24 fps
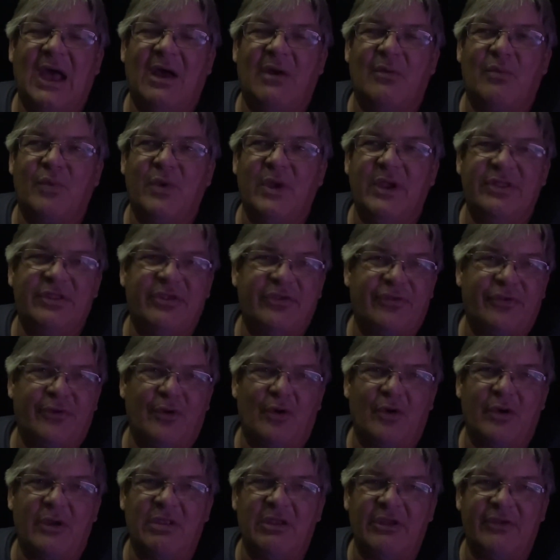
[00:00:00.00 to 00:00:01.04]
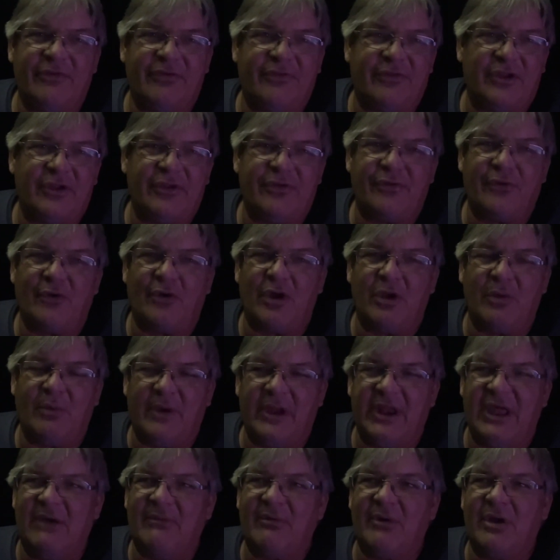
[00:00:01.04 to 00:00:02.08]
read the story, listen to the story,
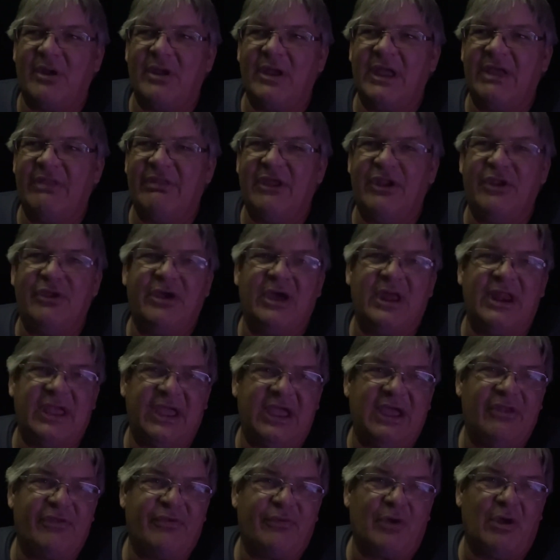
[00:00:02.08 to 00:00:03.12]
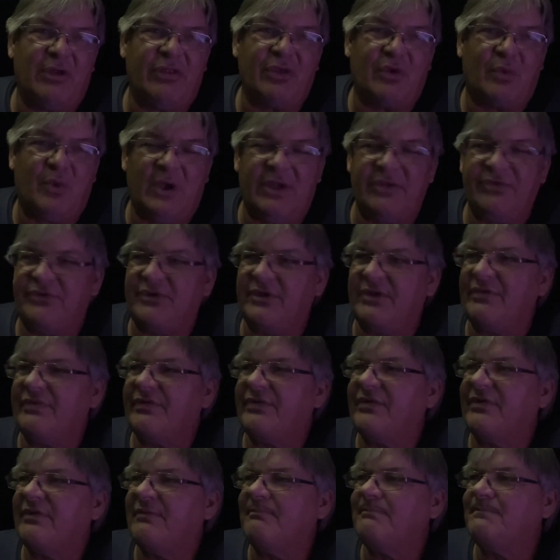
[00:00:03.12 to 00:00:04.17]
whatever, and then you got to answer all the
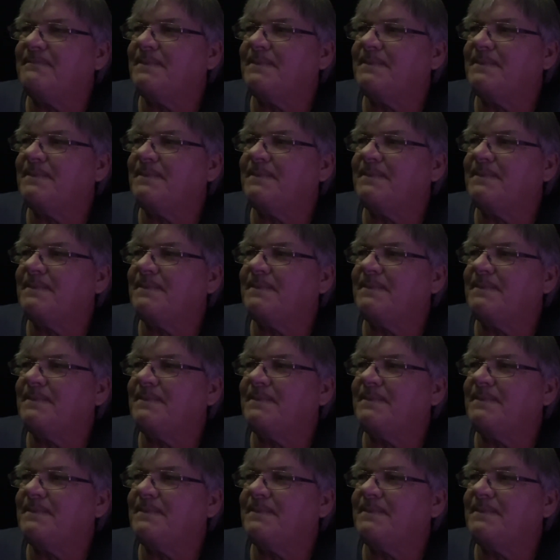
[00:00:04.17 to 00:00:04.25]
questions.